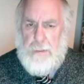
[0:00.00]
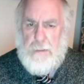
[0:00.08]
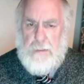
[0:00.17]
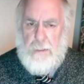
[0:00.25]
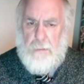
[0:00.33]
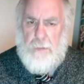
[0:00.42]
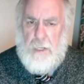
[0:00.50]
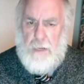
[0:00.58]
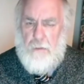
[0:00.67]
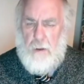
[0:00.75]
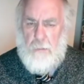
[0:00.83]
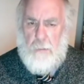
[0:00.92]
something of
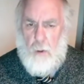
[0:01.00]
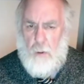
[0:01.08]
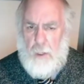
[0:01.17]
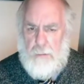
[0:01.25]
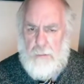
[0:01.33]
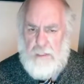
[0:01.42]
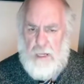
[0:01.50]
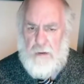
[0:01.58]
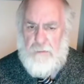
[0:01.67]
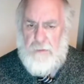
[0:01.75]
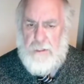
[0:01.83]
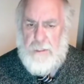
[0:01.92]
what Paul
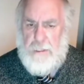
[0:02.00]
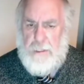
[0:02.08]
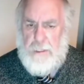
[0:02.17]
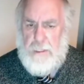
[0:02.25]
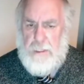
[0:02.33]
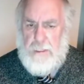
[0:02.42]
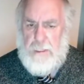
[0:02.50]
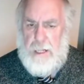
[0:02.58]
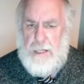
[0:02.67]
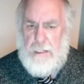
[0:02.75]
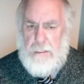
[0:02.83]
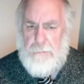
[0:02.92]
himself
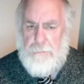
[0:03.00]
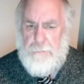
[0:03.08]
said.